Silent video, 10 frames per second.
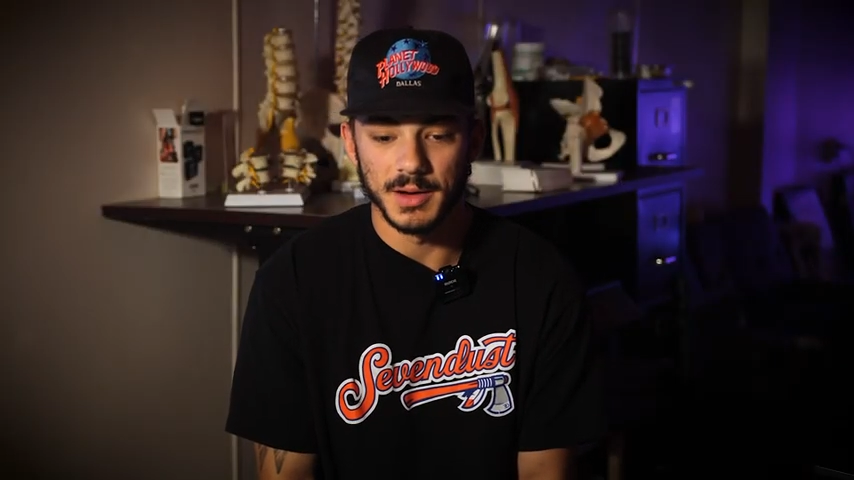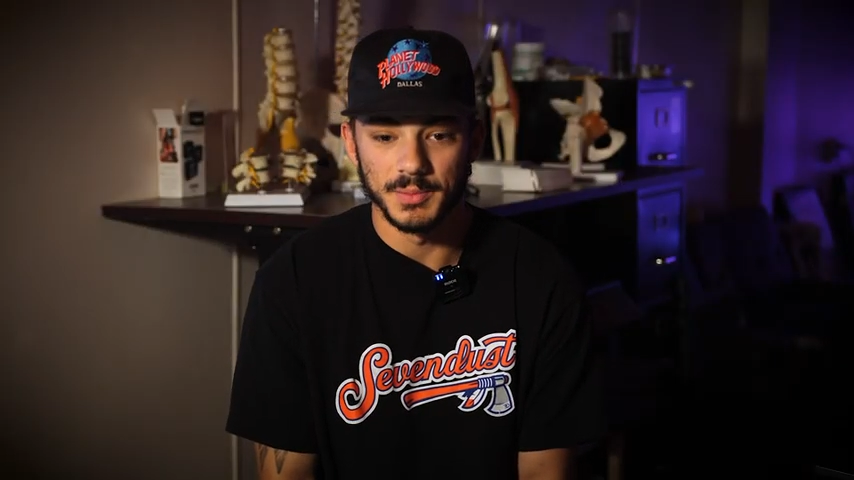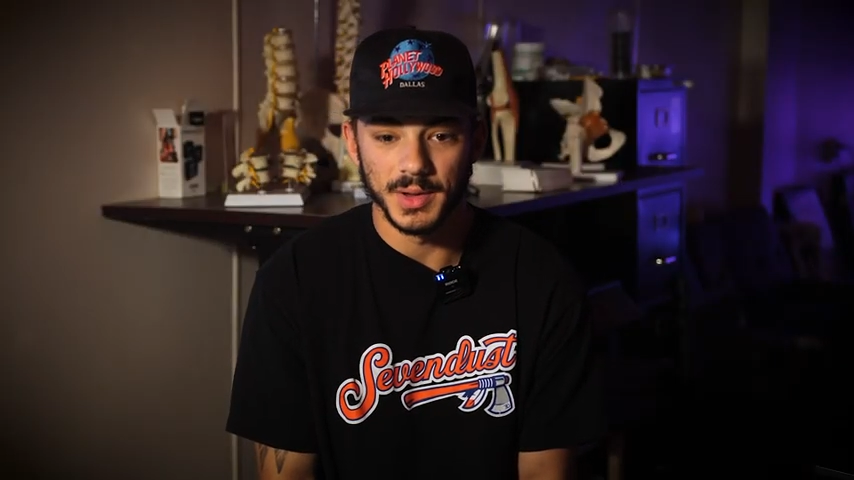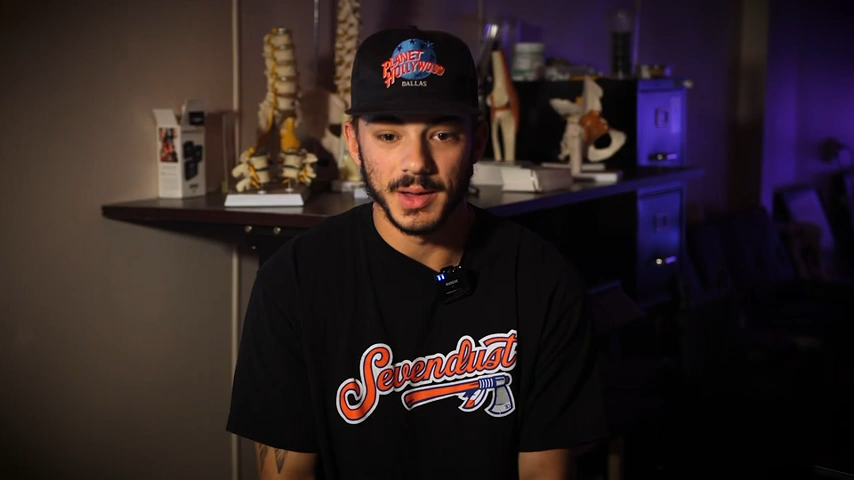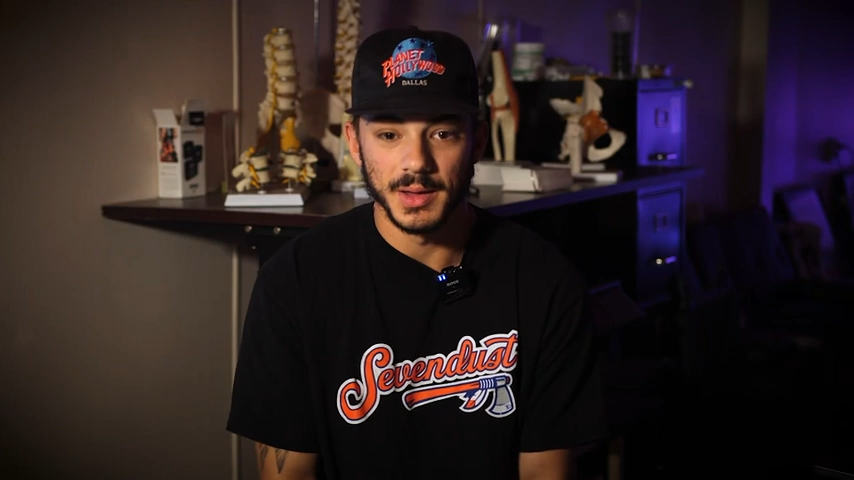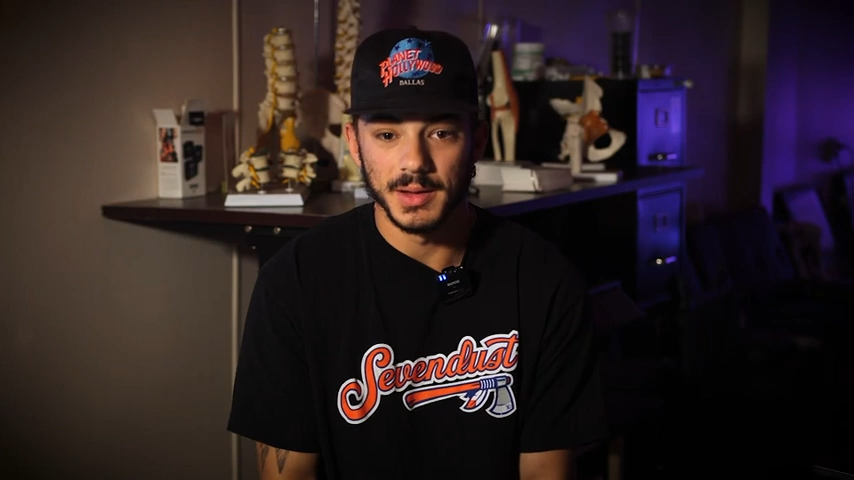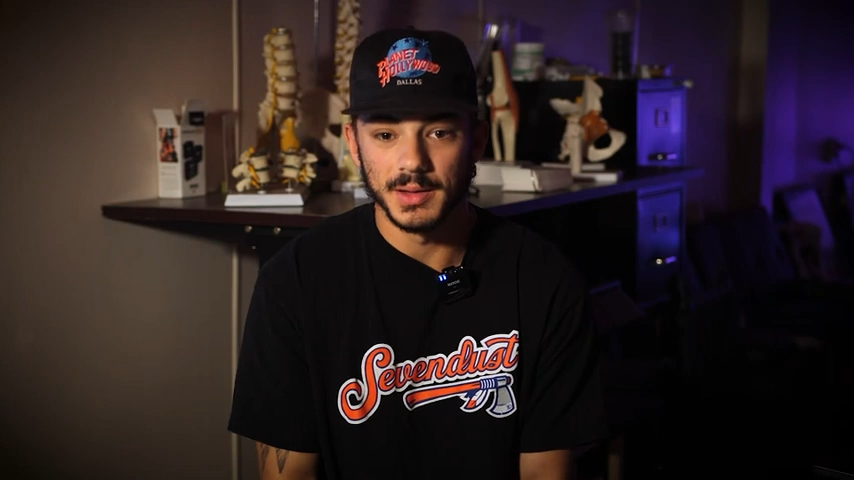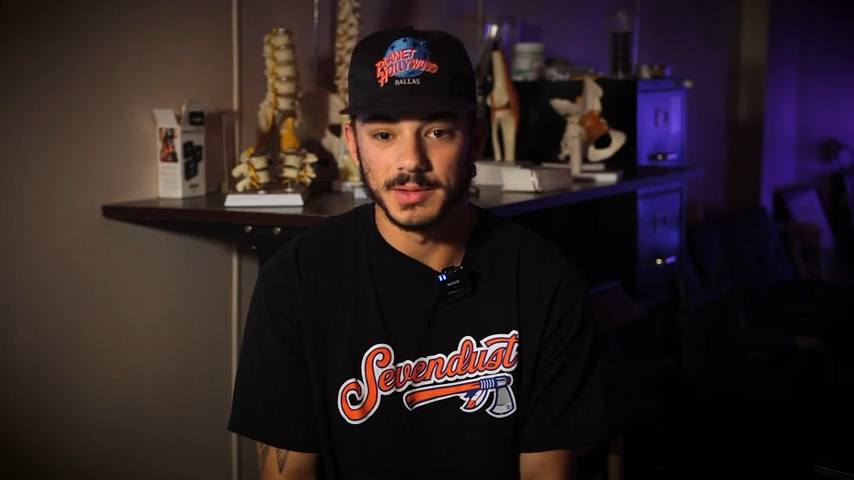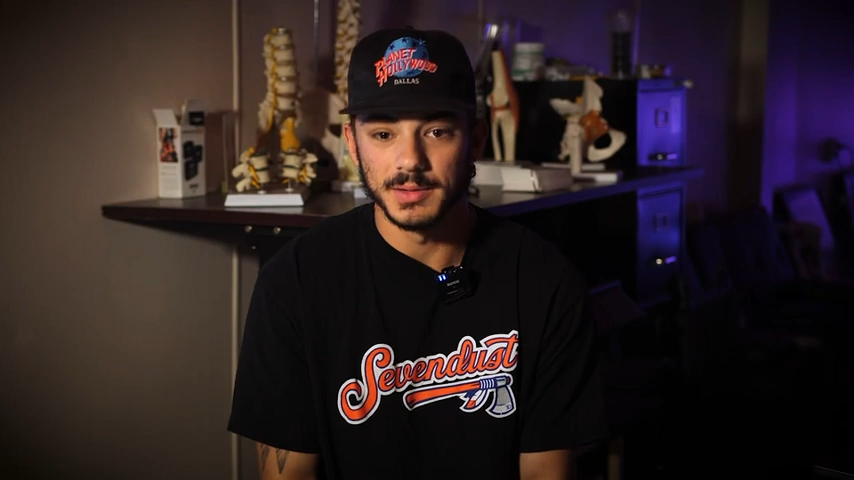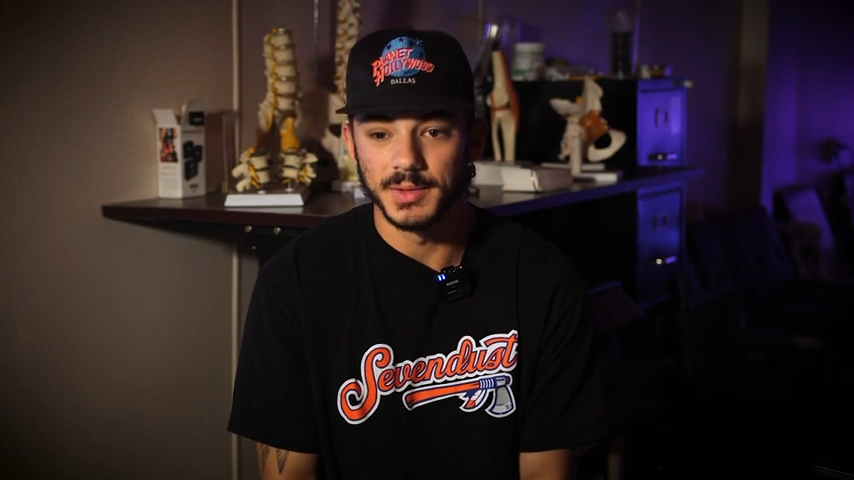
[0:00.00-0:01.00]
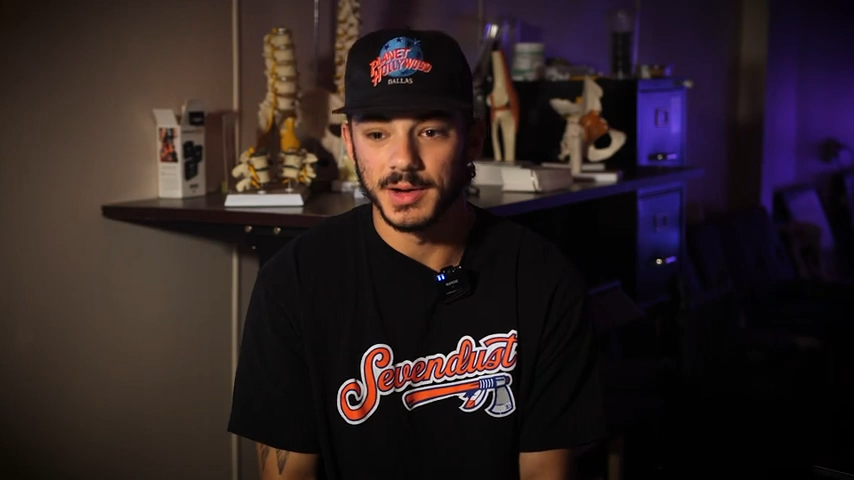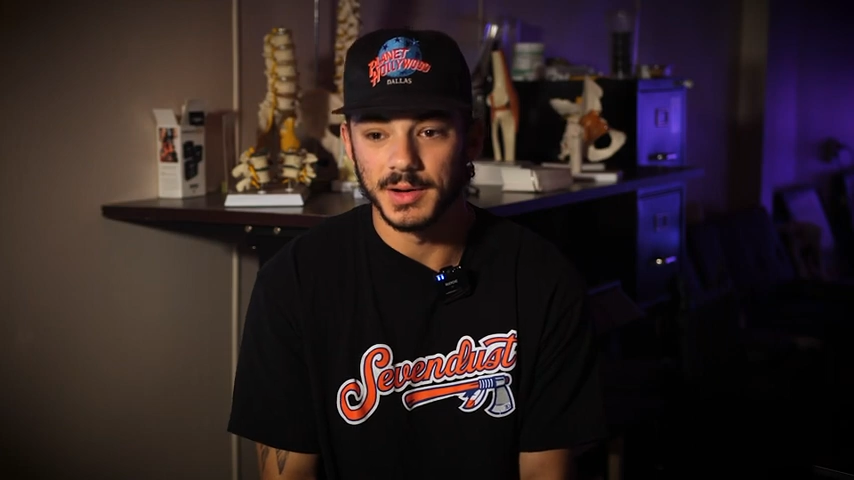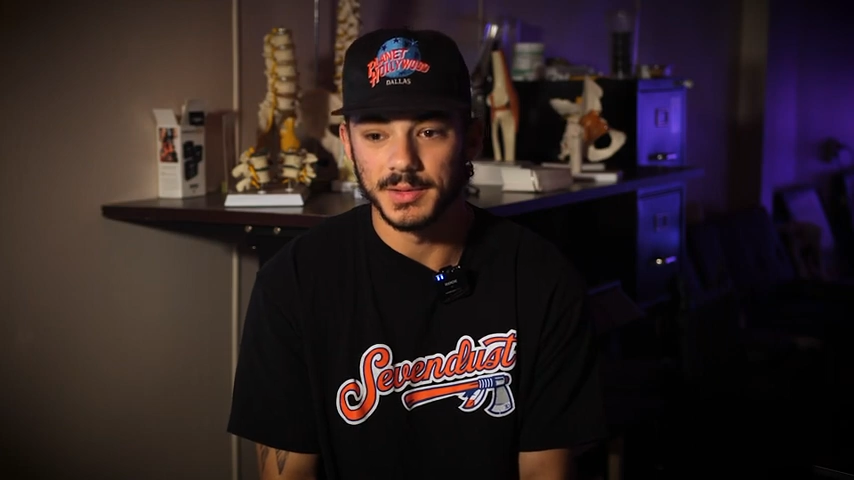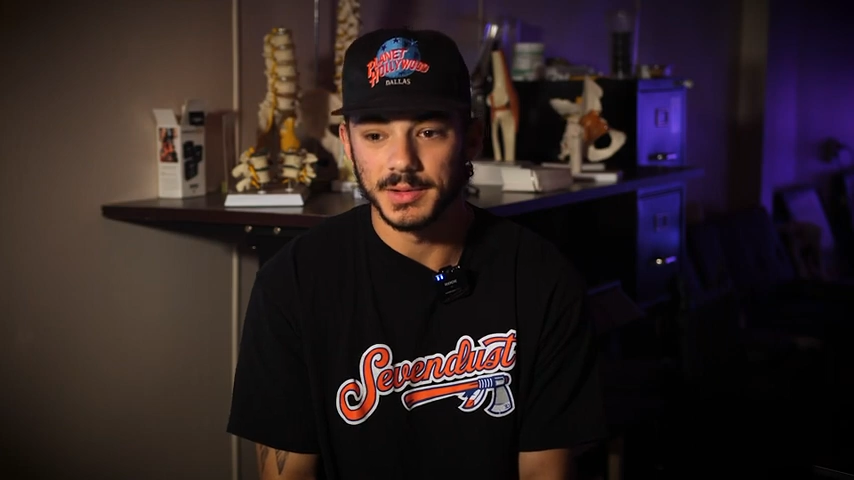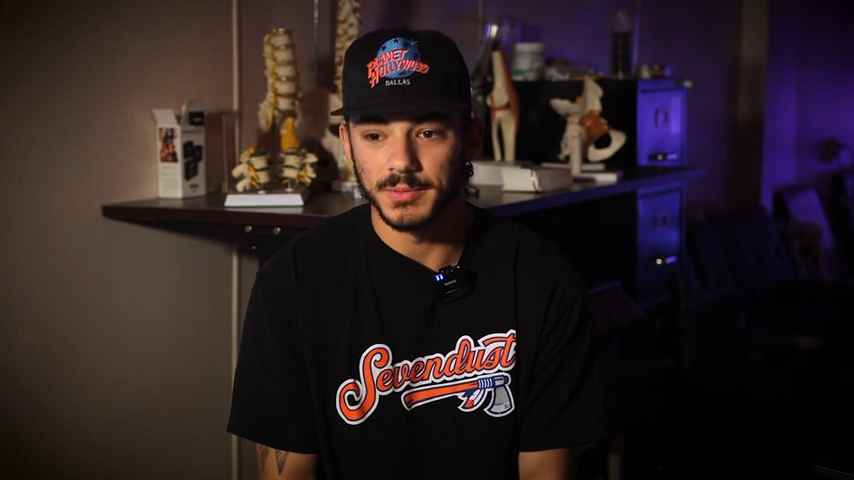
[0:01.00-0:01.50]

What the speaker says: out of bed, could barely